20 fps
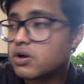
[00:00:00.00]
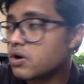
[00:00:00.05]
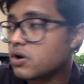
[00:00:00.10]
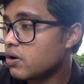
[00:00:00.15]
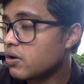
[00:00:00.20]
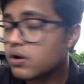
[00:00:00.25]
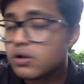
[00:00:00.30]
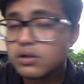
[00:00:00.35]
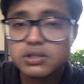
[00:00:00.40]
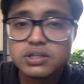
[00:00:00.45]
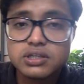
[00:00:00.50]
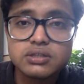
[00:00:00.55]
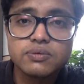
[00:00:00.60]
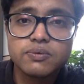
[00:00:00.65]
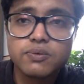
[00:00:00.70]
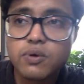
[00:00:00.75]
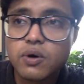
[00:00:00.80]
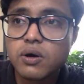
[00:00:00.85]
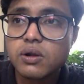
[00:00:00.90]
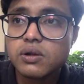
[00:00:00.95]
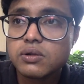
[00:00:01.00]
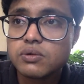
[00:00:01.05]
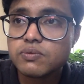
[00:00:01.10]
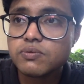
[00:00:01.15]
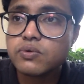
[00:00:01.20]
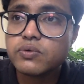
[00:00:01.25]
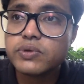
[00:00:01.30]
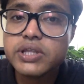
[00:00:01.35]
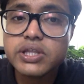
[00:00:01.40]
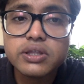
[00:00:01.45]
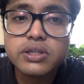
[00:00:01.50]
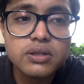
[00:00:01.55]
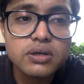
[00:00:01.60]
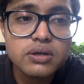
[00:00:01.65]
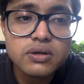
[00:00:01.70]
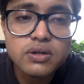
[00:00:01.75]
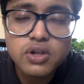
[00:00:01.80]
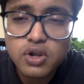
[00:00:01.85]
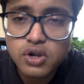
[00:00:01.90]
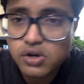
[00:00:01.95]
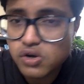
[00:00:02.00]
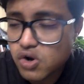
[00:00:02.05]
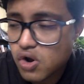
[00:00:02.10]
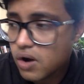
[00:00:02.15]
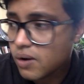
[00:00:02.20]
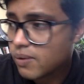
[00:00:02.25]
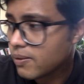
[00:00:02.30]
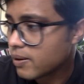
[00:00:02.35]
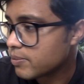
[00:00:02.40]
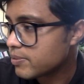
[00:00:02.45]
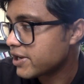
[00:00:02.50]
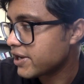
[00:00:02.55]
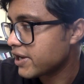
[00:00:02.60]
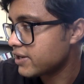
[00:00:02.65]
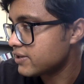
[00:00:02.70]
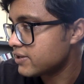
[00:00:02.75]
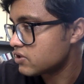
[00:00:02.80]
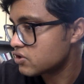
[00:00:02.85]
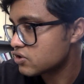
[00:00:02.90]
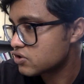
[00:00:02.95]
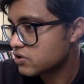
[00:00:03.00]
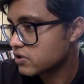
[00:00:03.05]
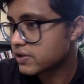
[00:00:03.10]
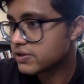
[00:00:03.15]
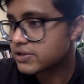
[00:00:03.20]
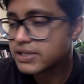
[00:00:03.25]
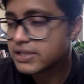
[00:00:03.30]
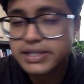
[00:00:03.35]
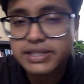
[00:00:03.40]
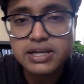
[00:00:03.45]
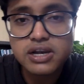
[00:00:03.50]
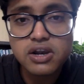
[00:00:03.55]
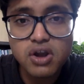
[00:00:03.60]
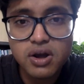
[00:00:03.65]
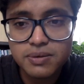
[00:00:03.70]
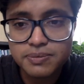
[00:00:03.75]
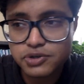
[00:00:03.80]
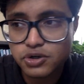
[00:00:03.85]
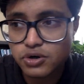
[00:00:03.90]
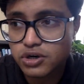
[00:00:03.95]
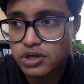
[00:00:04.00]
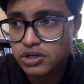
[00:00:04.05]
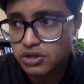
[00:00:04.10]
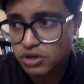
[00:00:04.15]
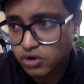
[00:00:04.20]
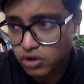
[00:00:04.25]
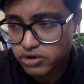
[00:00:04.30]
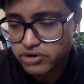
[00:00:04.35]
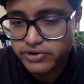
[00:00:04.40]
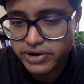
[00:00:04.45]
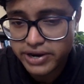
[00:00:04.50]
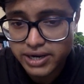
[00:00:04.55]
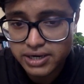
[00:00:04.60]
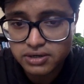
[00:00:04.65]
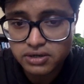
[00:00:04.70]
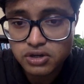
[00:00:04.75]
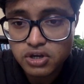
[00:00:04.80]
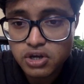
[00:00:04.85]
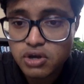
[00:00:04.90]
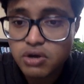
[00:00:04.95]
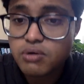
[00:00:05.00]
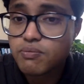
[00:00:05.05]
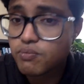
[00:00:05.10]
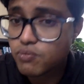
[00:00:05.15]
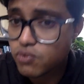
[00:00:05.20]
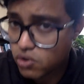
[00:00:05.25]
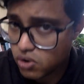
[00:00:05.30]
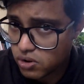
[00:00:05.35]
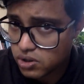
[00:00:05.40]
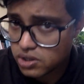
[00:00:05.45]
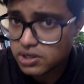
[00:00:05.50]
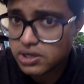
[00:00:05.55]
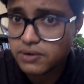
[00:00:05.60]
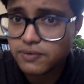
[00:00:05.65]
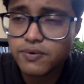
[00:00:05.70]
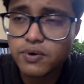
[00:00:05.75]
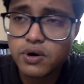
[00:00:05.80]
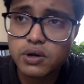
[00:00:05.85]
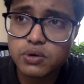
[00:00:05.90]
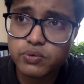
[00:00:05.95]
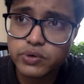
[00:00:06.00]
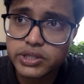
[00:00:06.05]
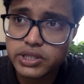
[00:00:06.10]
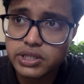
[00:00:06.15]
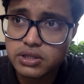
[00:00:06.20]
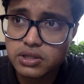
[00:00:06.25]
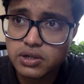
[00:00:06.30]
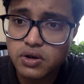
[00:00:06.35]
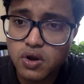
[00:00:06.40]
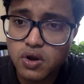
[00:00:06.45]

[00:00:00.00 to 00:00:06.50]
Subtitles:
all these fall within the law of obligation. So you can say the law of tort, contract broadly fall within the